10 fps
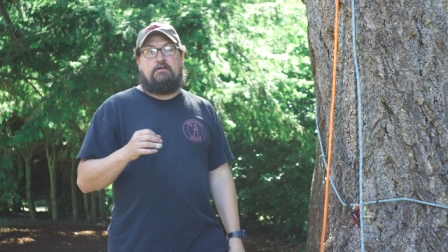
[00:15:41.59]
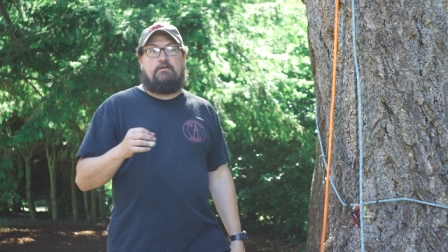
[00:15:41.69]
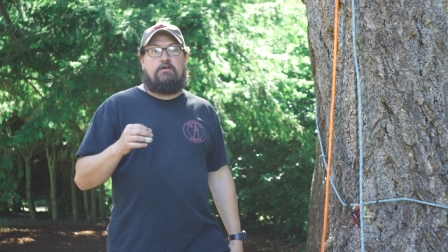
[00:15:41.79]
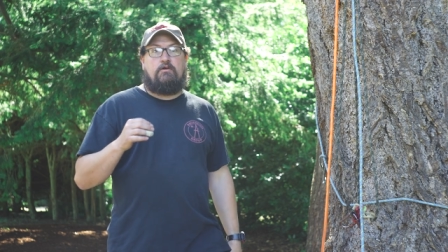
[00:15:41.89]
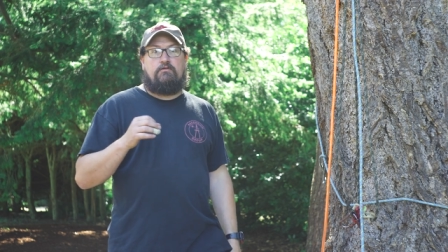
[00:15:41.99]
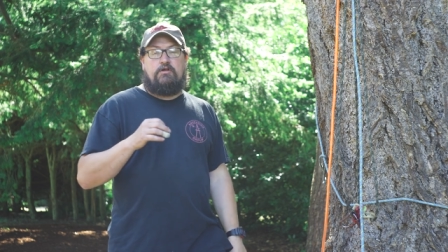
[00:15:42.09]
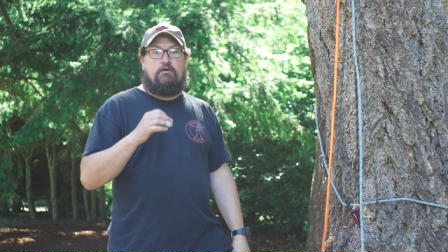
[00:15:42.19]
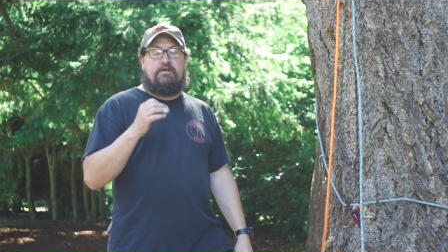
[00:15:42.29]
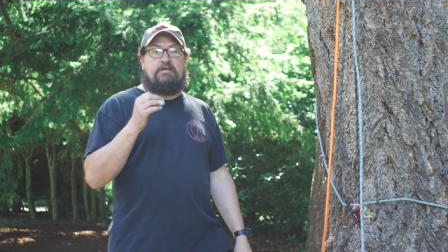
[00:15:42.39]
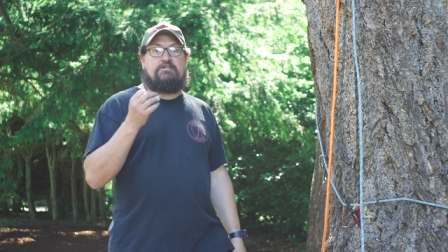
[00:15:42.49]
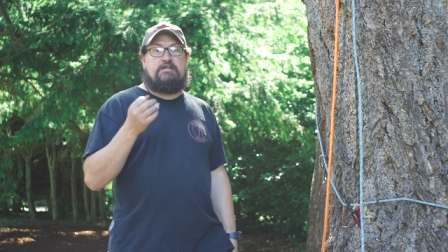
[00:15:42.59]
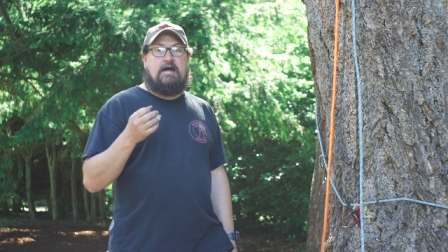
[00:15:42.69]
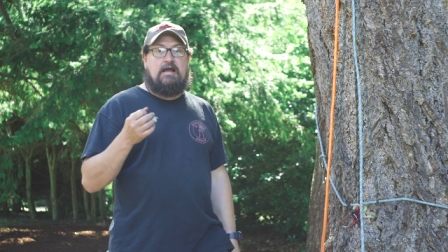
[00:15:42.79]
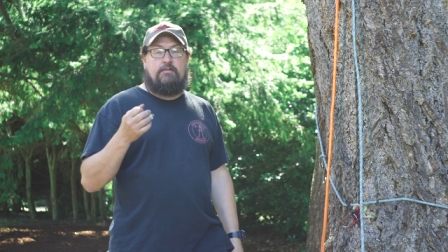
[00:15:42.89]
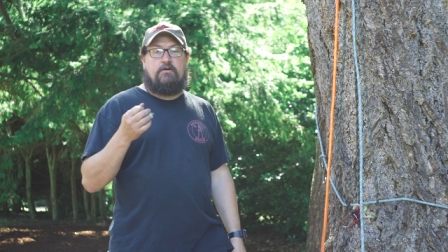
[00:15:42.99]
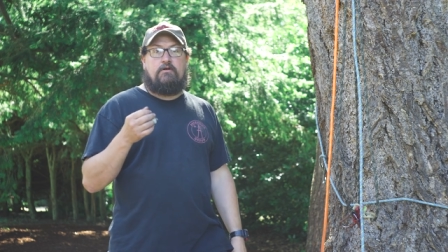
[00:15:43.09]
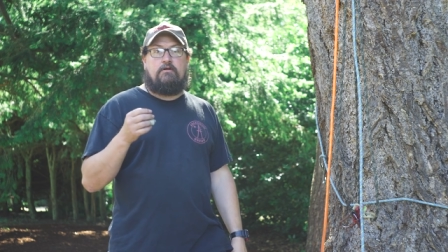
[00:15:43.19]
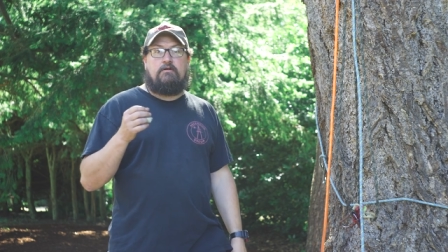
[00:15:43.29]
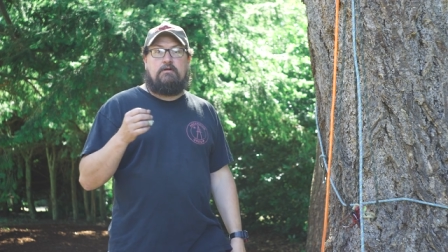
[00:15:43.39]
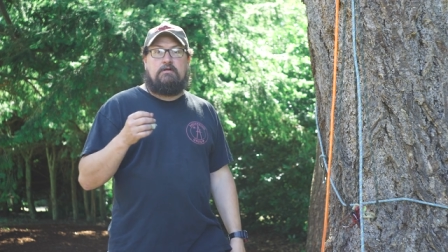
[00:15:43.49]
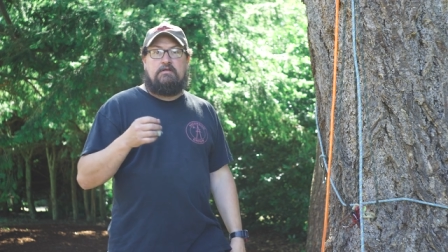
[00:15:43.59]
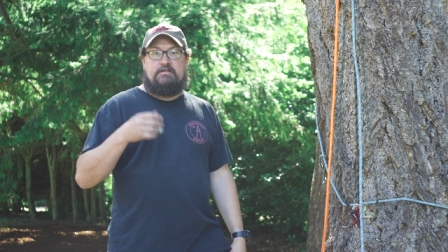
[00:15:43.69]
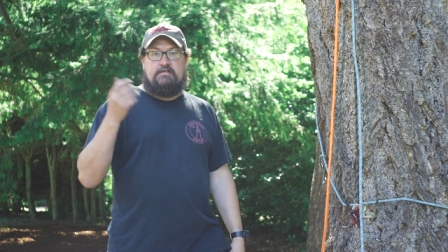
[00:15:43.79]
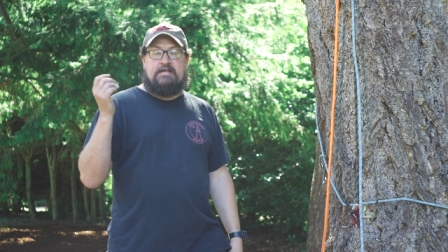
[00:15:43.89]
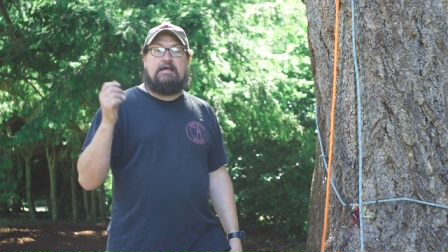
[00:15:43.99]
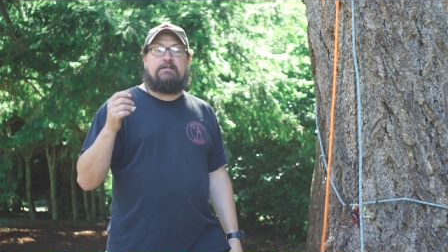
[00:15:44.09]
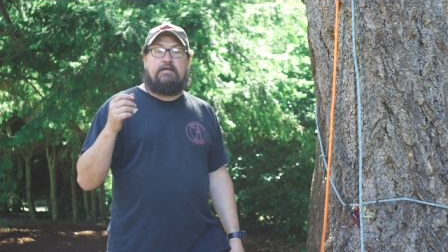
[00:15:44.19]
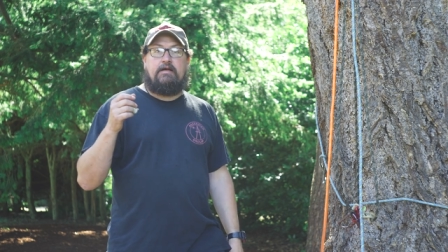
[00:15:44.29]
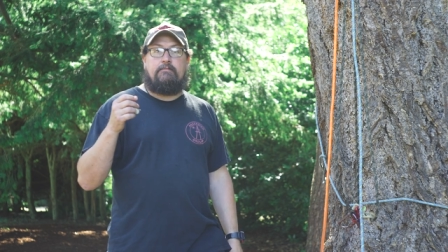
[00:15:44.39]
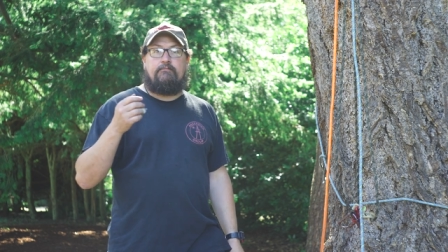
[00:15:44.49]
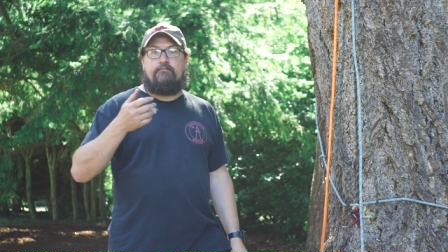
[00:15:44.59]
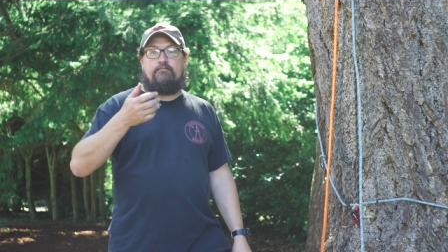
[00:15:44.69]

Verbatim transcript: a little, you know, inch diameter dead limb.